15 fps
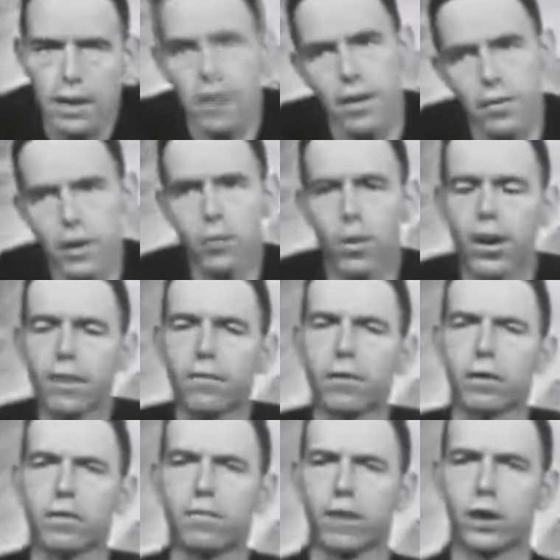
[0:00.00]
Now, I think one
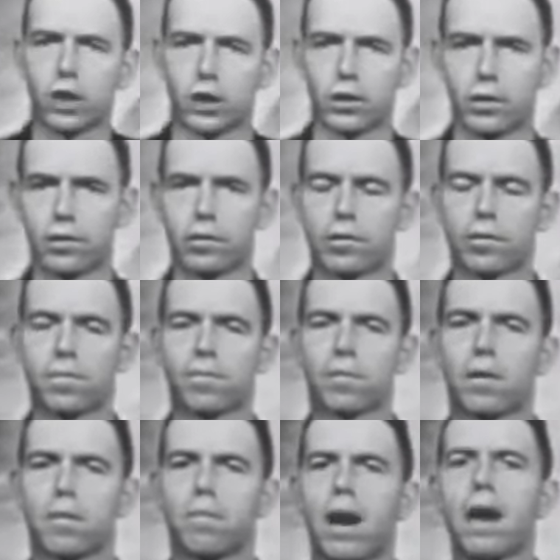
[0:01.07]
of the conventions
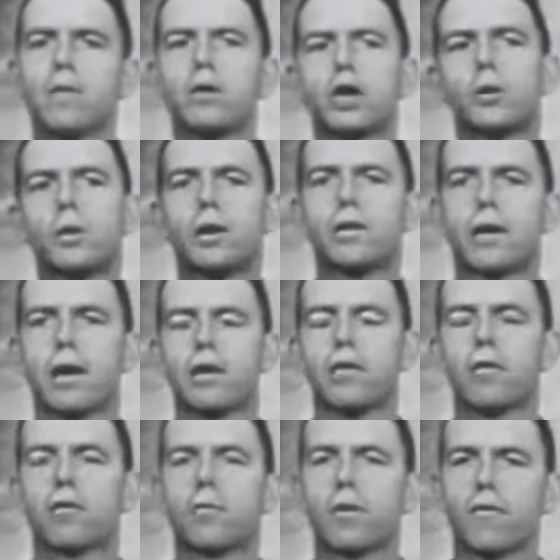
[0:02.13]
by which we
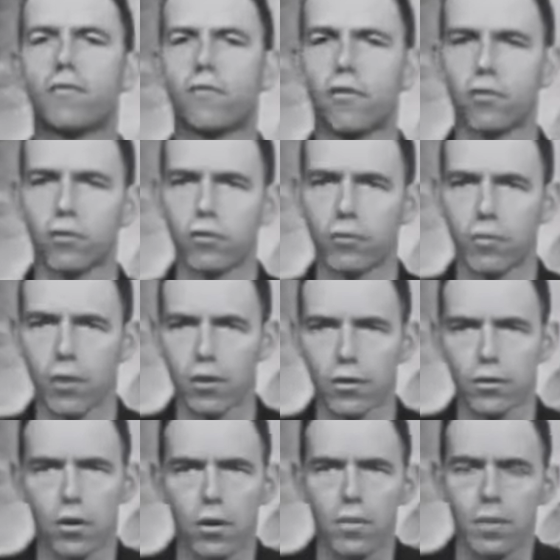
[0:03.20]
tend to be fooled
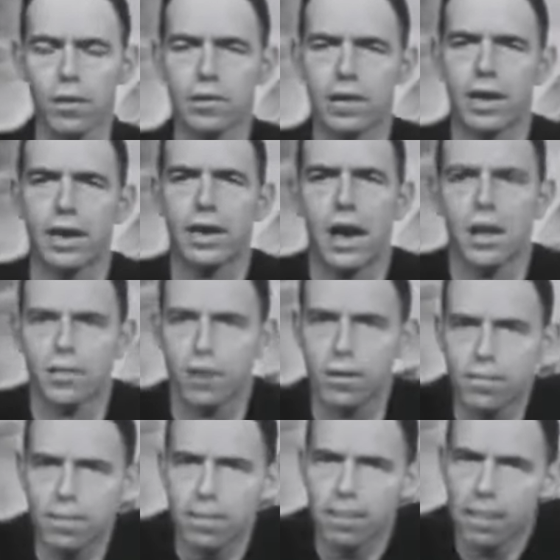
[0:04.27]
more than almost any
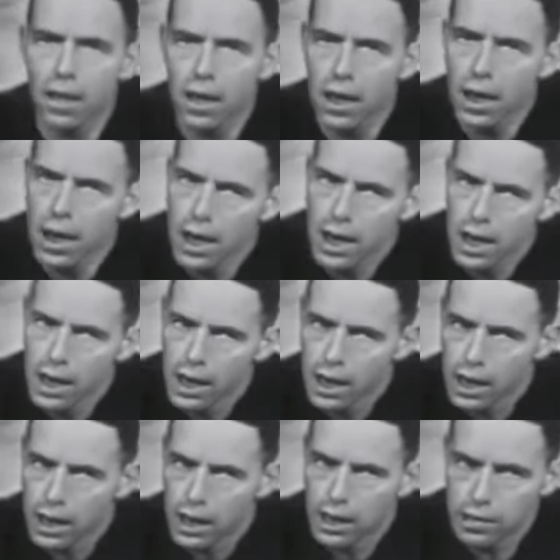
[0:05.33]
other
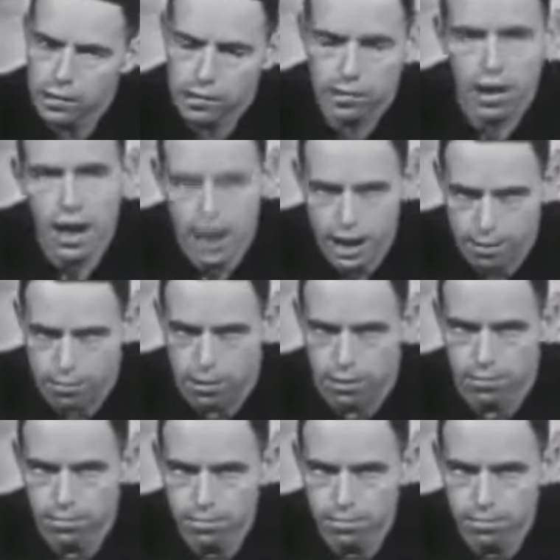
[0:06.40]
is time.